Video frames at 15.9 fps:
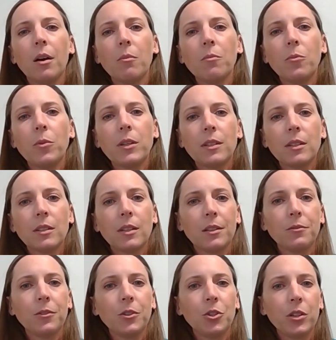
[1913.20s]
We
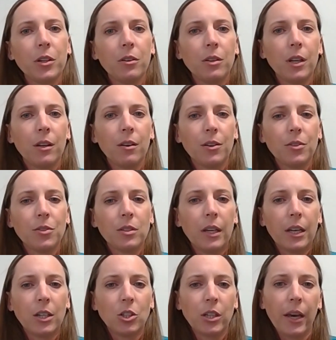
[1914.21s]
successfully showed in our
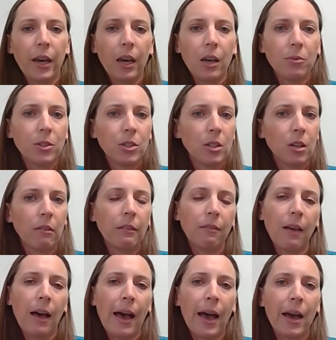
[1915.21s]
CHA, we show in
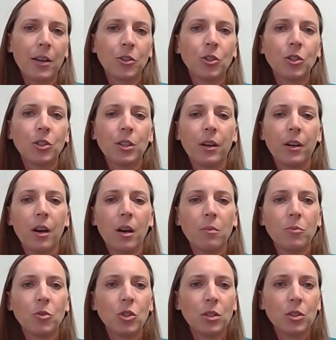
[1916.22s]
Lash.
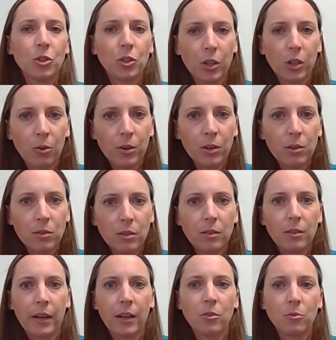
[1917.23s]
She's a show horse.
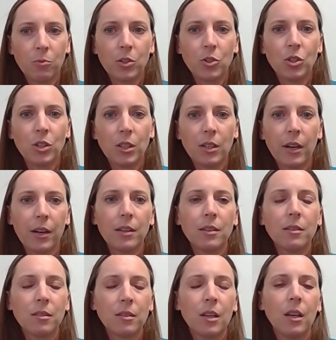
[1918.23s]
That is what she
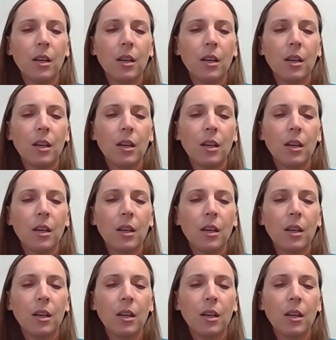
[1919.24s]
does.